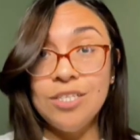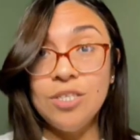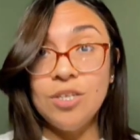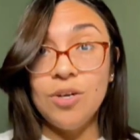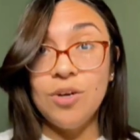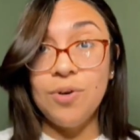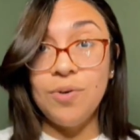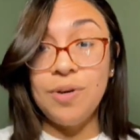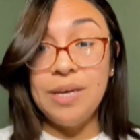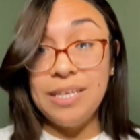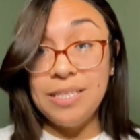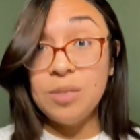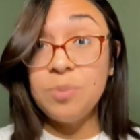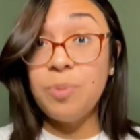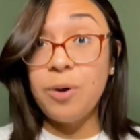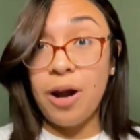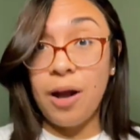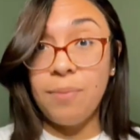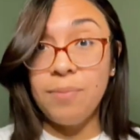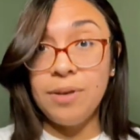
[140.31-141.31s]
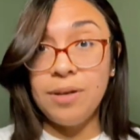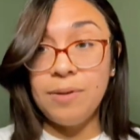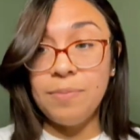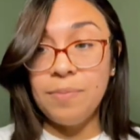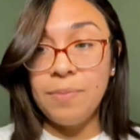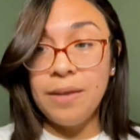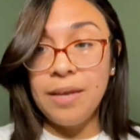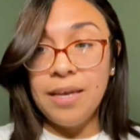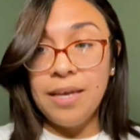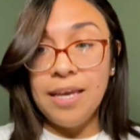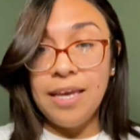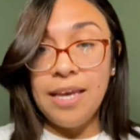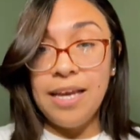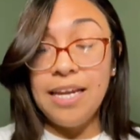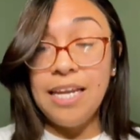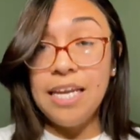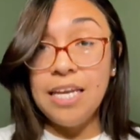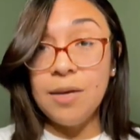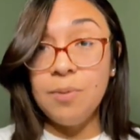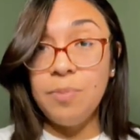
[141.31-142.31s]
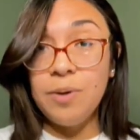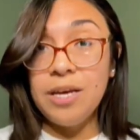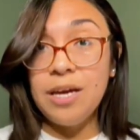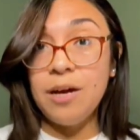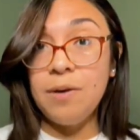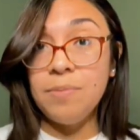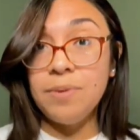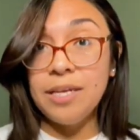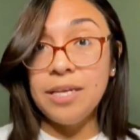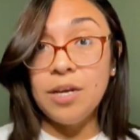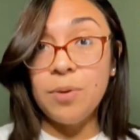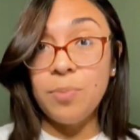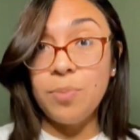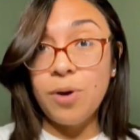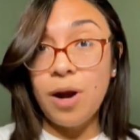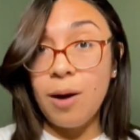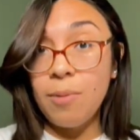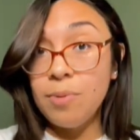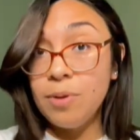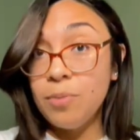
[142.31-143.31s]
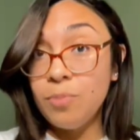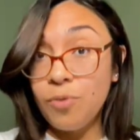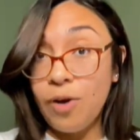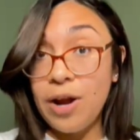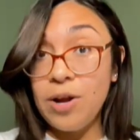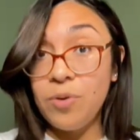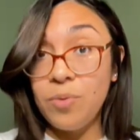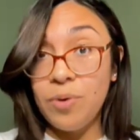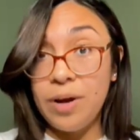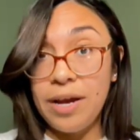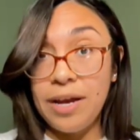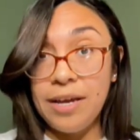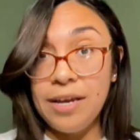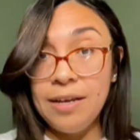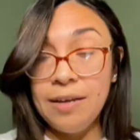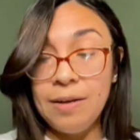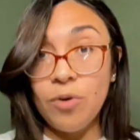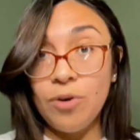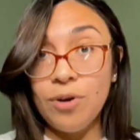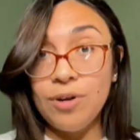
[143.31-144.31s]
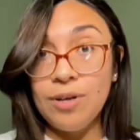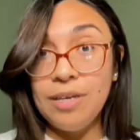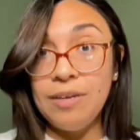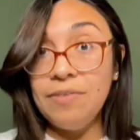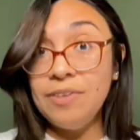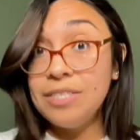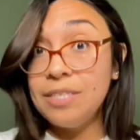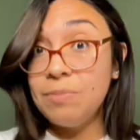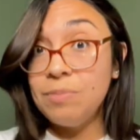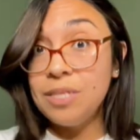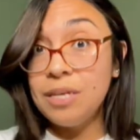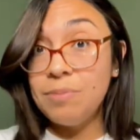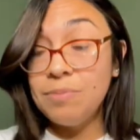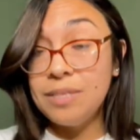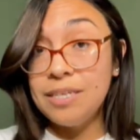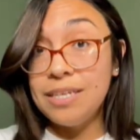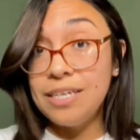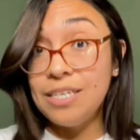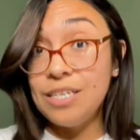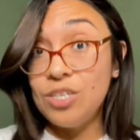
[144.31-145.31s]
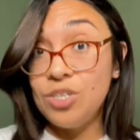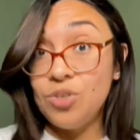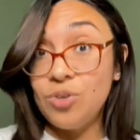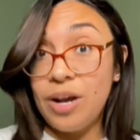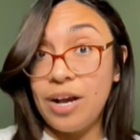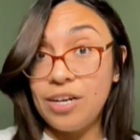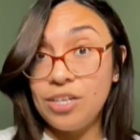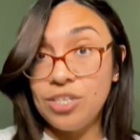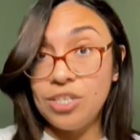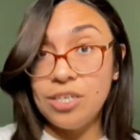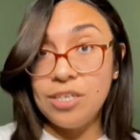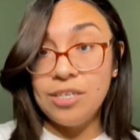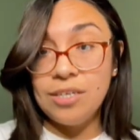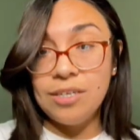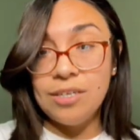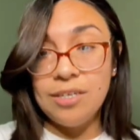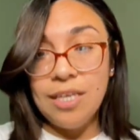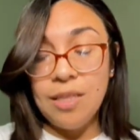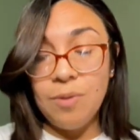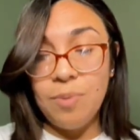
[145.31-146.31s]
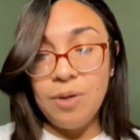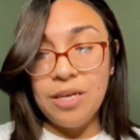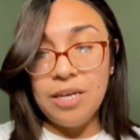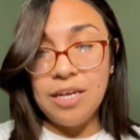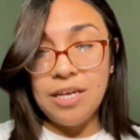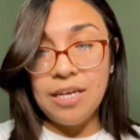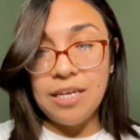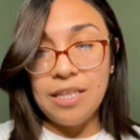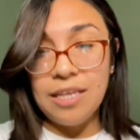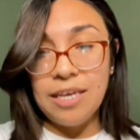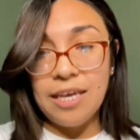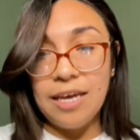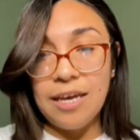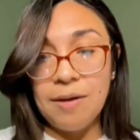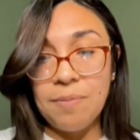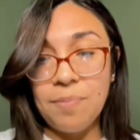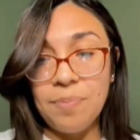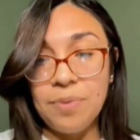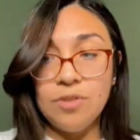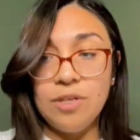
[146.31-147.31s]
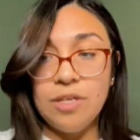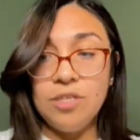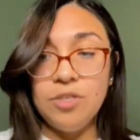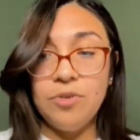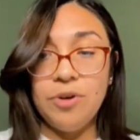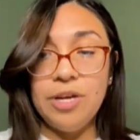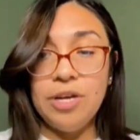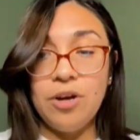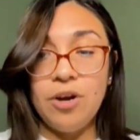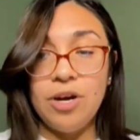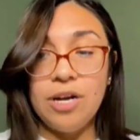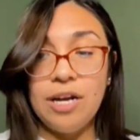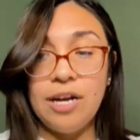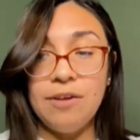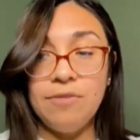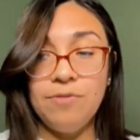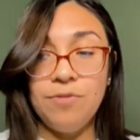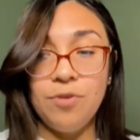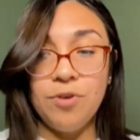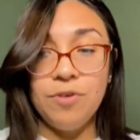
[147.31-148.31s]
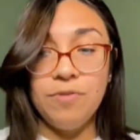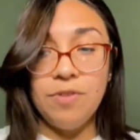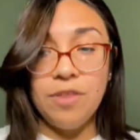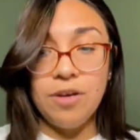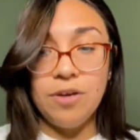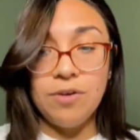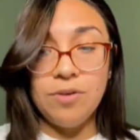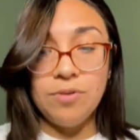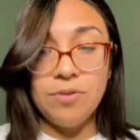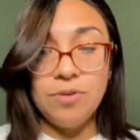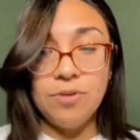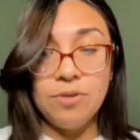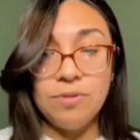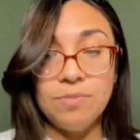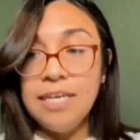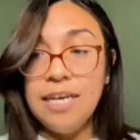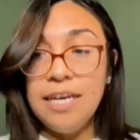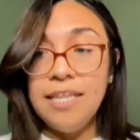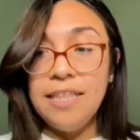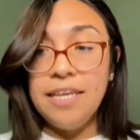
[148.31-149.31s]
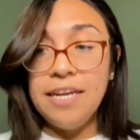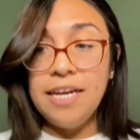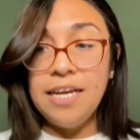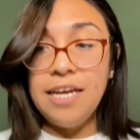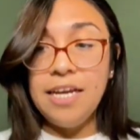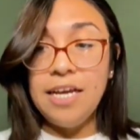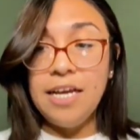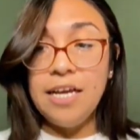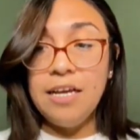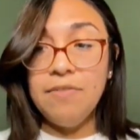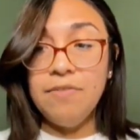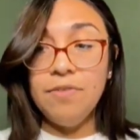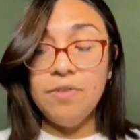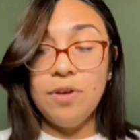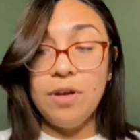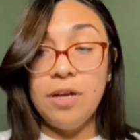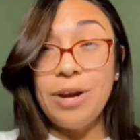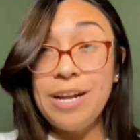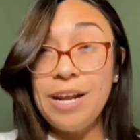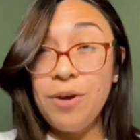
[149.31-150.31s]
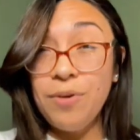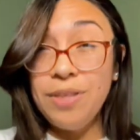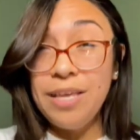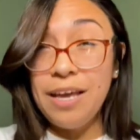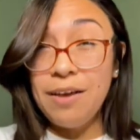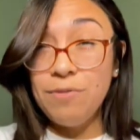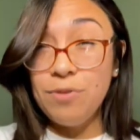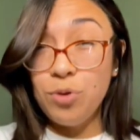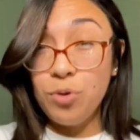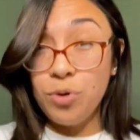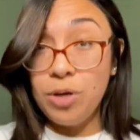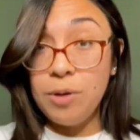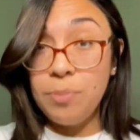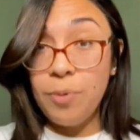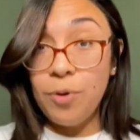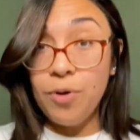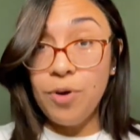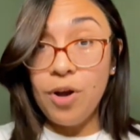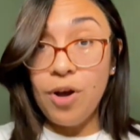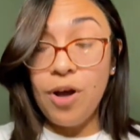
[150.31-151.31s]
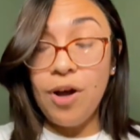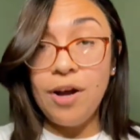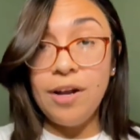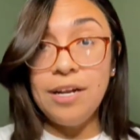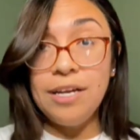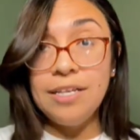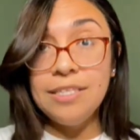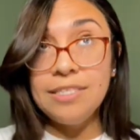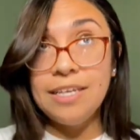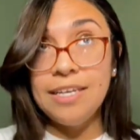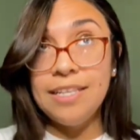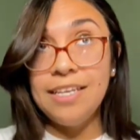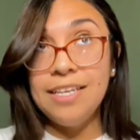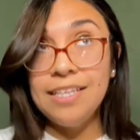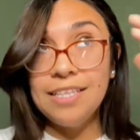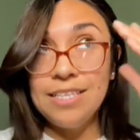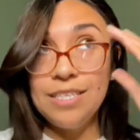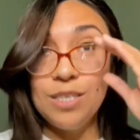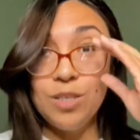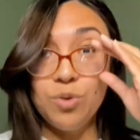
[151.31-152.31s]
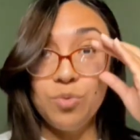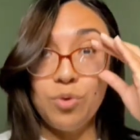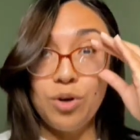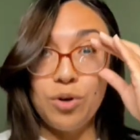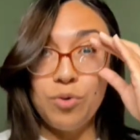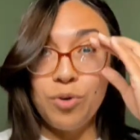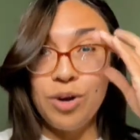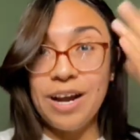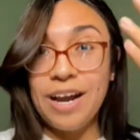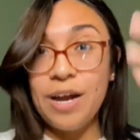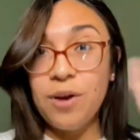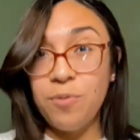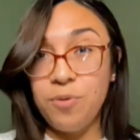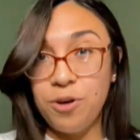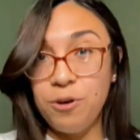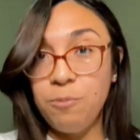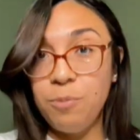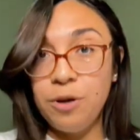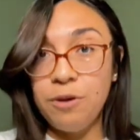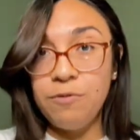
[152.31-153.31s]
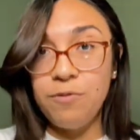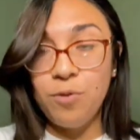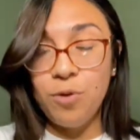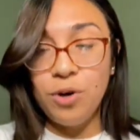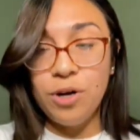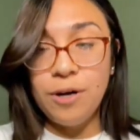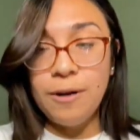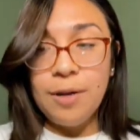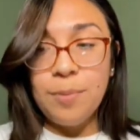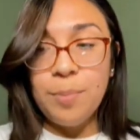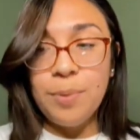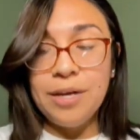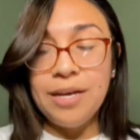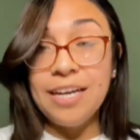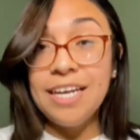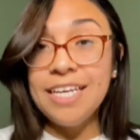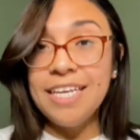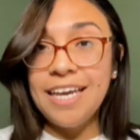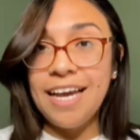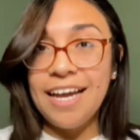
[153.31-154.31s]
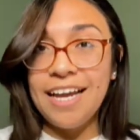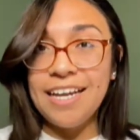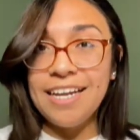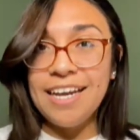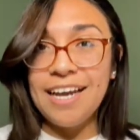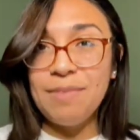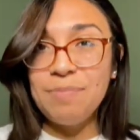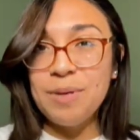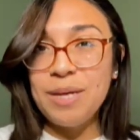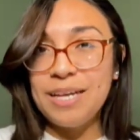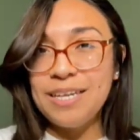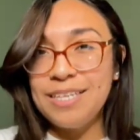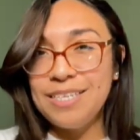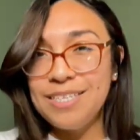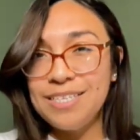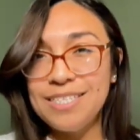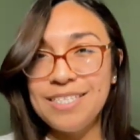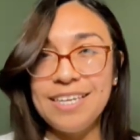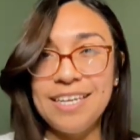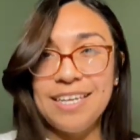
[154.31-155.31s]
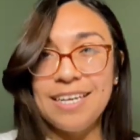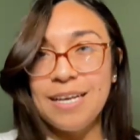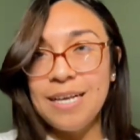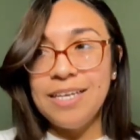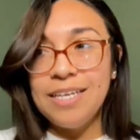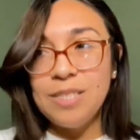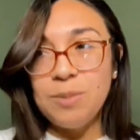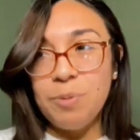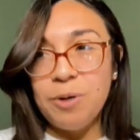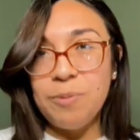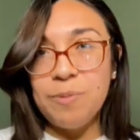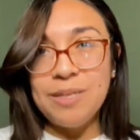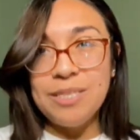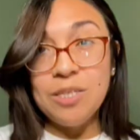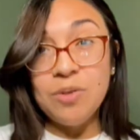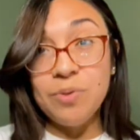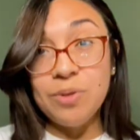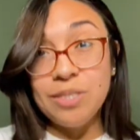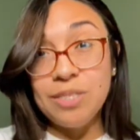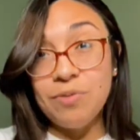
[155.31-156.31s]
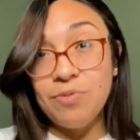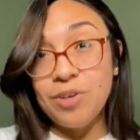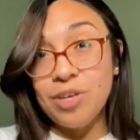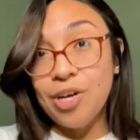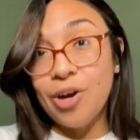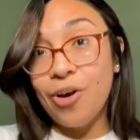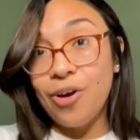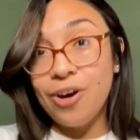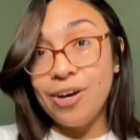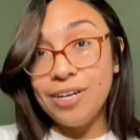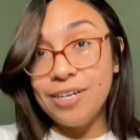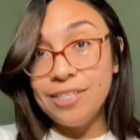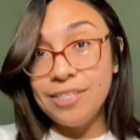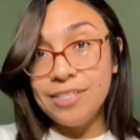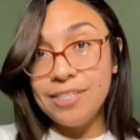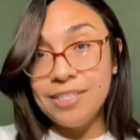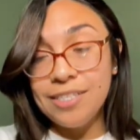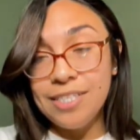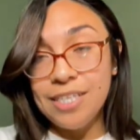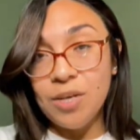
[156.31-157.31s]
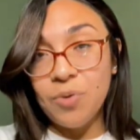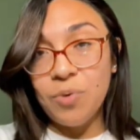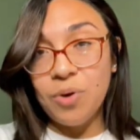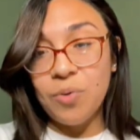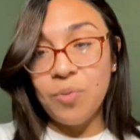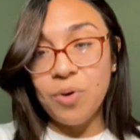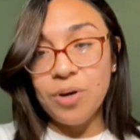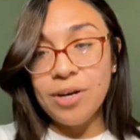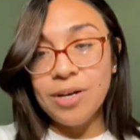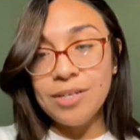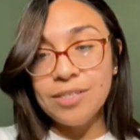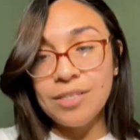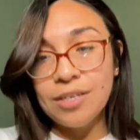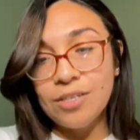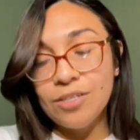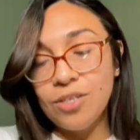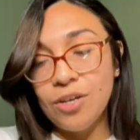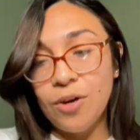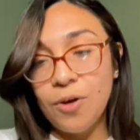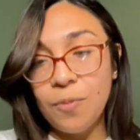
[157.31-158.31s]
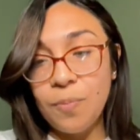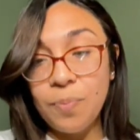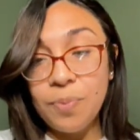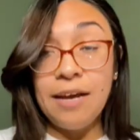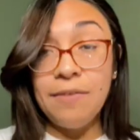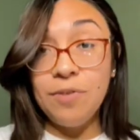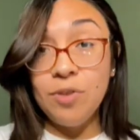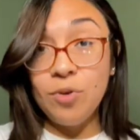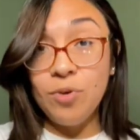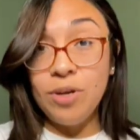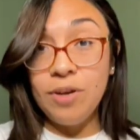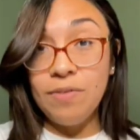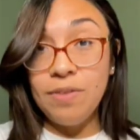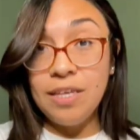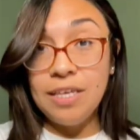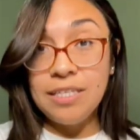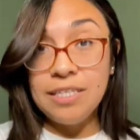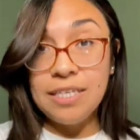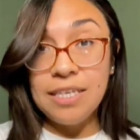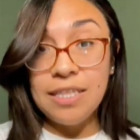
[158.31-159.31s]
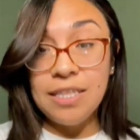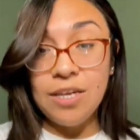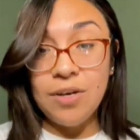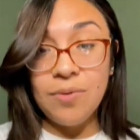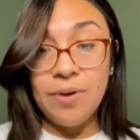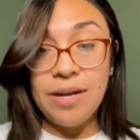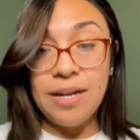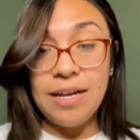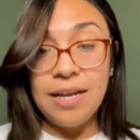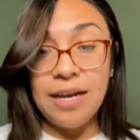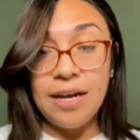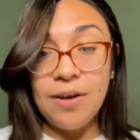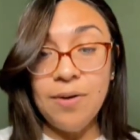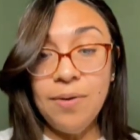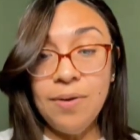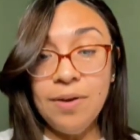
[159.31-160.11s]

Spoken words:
So he's a problem. And he could become like a problem right away, or even sometimes like a distraction in the beginning of the game. So that's a great card. I have 4 of those. And then I have, right now I only have 3 Pocahontas. I think this is one where I would put 4. But again, I'm kind of just like experimenting with different cards and seeing what works. So I have 3 of these in there right now.